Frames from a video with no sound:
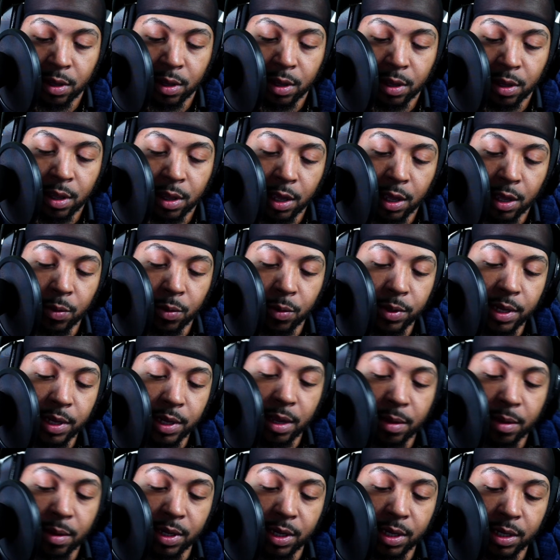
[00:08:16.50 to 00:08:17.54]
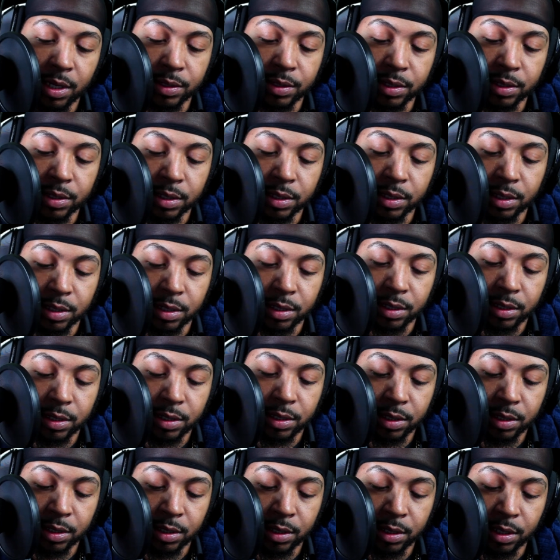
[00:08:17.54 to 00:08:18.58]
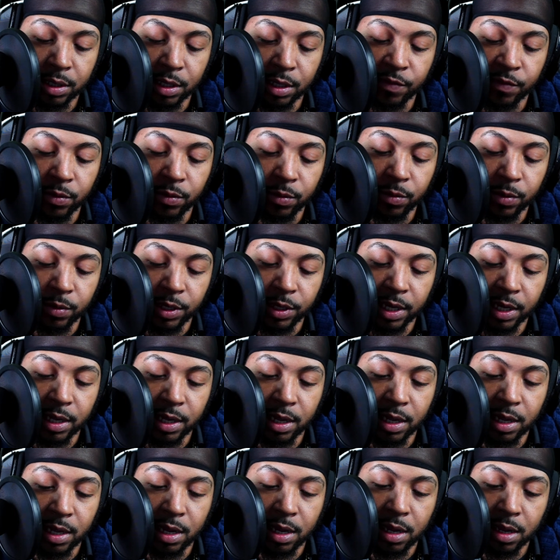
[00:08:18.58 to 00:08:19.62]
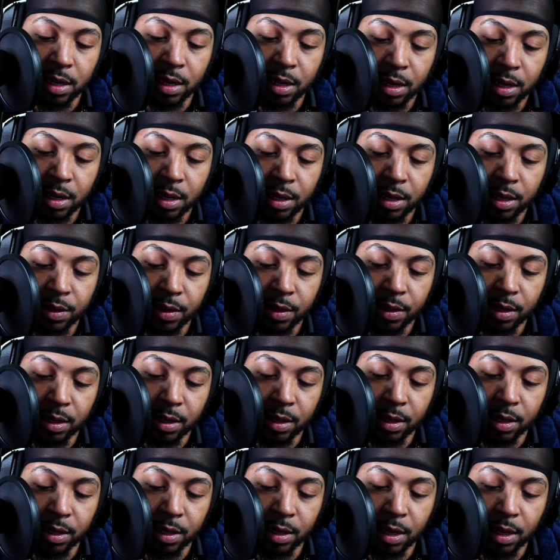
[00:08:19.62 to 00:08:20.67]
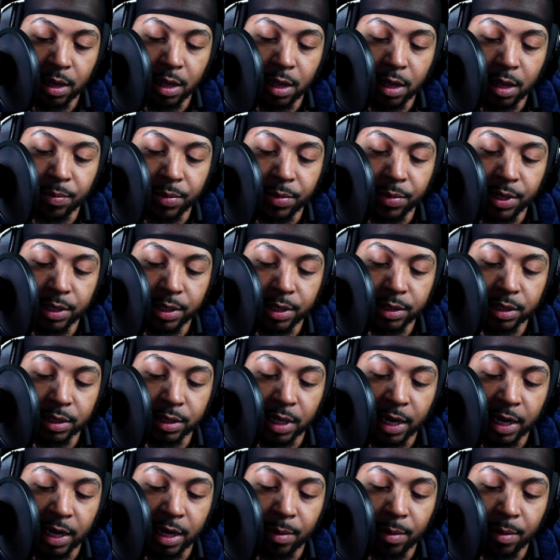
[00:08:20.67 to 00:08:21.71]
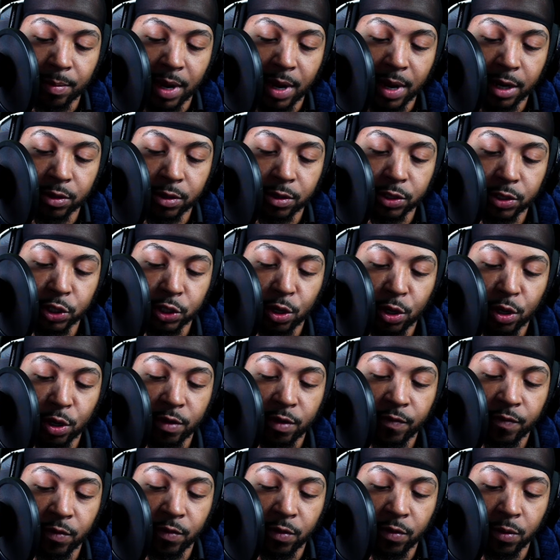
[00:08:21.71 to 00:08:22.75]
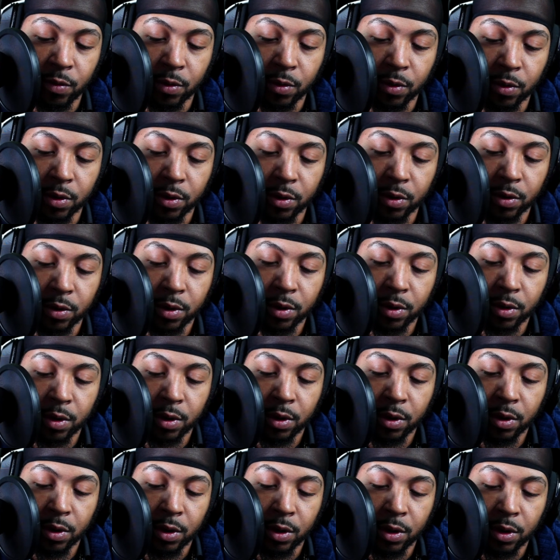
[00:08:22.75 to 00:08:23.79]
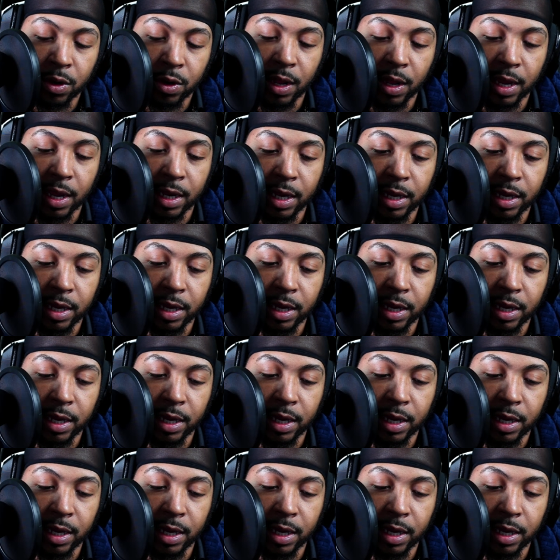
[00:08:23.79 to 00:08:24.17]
And what that means is, if you look at a business like a Microsoft or like